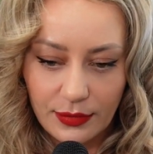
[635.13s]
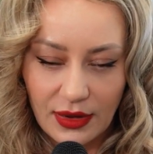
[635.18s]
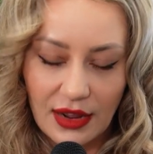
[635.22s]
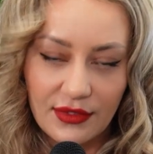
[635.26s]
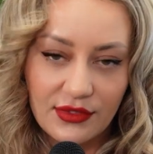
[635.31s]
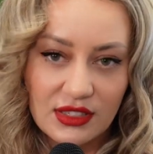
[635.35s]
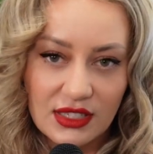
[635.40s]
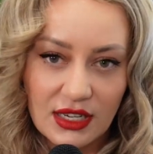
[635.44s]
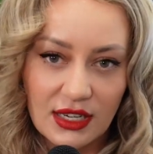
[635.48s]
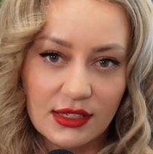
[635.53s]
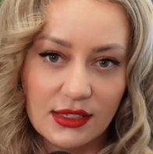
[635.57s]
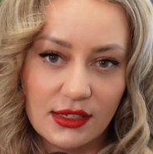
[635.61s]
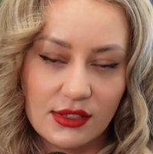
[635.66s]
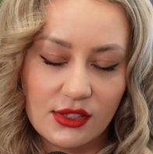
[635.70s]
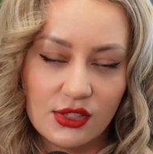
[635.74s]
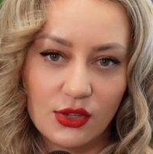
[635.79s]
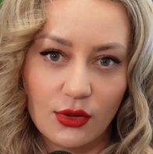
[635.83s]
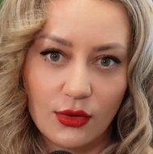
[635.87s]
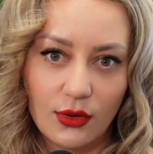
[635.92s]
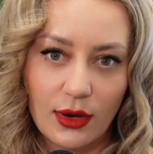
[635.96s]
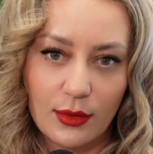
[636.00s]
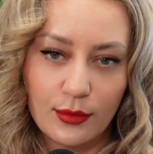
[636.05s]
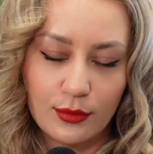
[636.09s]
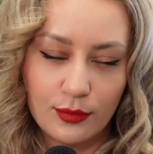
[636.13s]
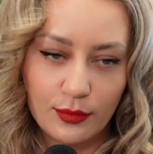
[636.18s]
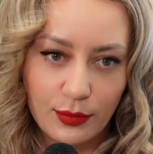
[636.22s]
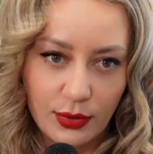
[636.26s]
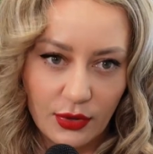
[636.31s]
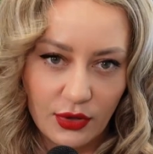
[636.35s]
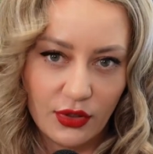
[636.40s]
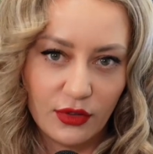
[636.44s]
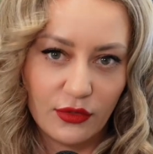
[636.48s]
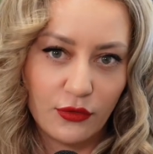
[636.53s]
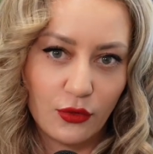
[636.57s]
I have a dentist, so I
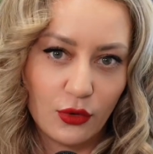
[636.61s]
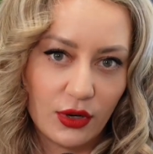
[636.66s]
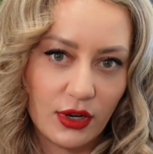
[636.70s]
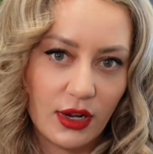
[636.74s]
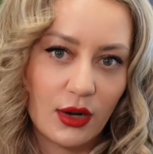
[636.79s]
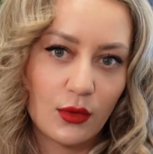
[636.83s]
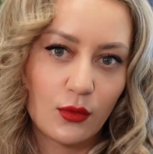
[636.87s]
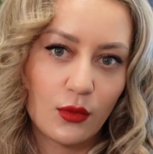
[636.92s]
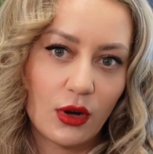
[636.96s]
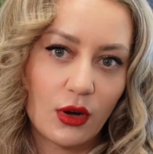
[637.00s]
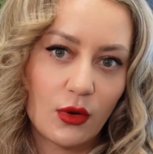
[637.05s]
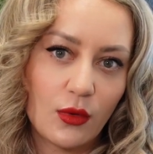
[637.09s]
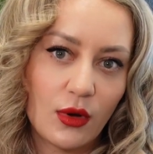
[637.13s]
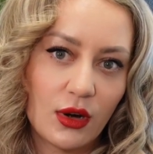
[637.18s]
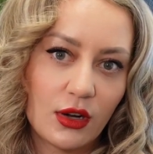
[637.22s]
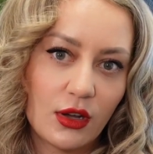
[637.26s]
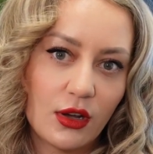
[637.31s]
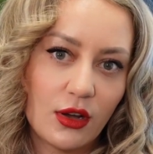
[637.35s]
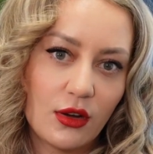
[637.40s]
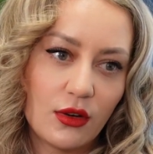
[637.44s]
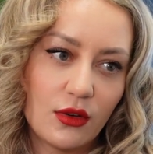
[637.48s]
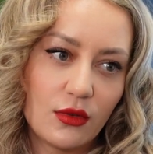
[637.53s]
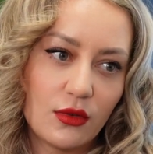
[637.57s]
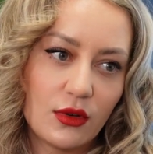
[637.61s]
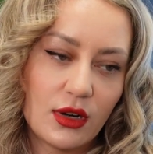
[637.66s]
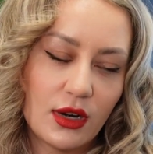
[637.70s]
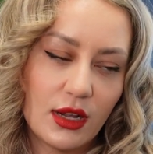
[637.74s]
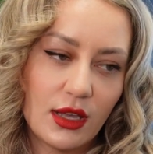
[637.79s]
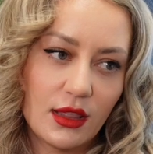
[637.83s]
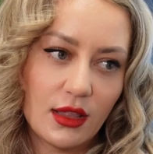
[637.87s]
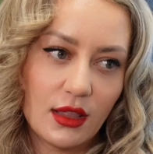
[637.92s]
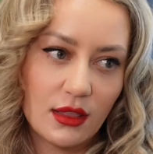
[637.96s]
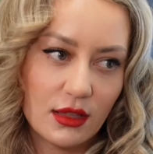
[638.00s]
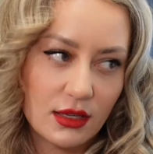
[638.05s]
bill the 49101 code,
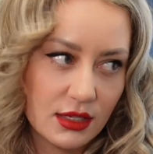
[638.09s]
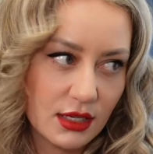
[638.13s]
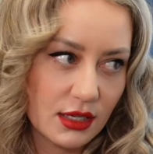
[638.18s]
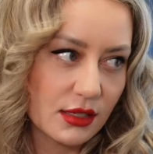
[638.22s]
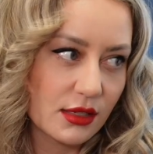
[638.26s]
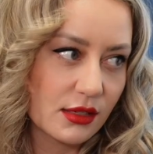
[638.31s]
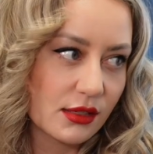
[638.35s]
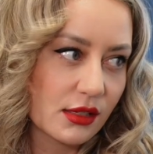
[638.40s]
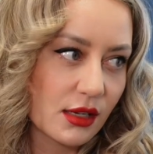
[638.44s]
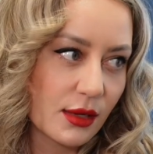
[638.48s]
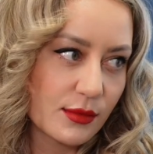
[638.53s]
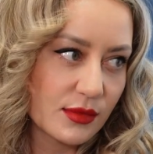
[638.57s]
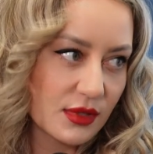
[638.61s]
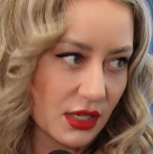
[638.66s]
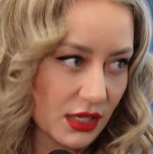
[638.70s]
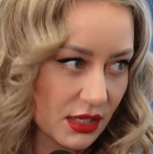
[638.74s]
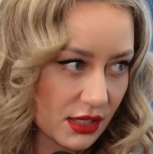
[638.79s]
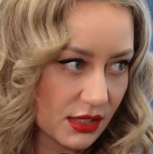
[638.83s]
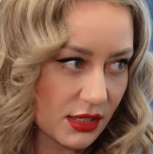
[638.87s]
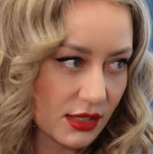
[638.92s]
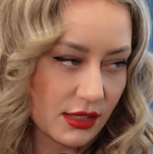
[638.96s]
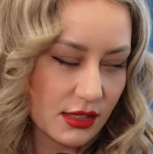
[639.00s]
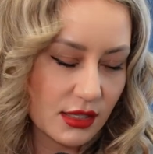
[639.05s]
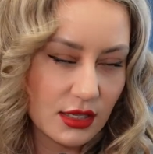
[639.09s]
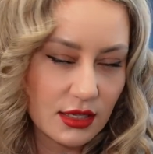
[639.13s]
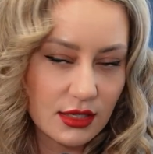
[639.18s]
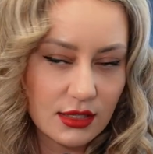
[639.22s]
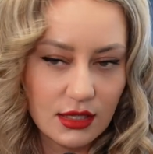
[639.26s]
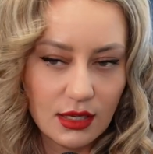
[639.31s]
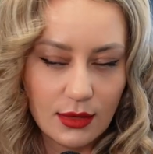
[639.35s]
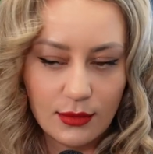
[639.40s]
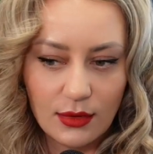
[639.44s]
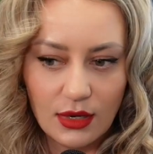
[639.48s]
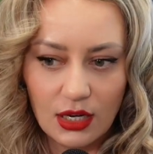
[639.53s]
and then the dentist comes in and does the
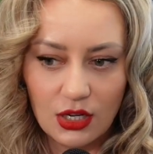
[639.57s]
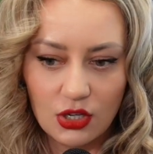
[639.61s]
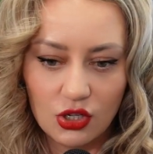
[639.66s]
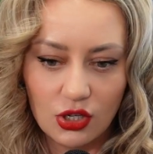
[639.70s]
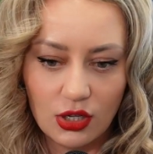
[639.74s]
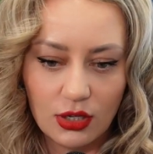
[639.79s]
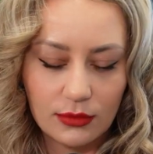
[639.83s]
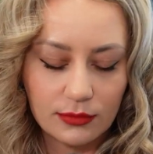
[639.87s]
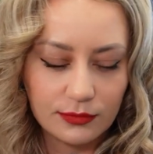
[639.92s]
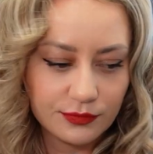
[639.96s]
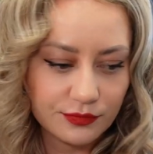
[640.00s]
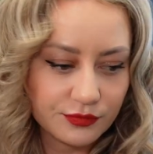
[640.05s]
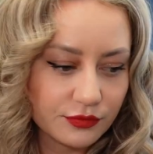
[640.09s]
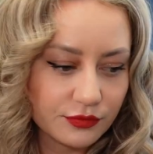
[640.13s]
examination.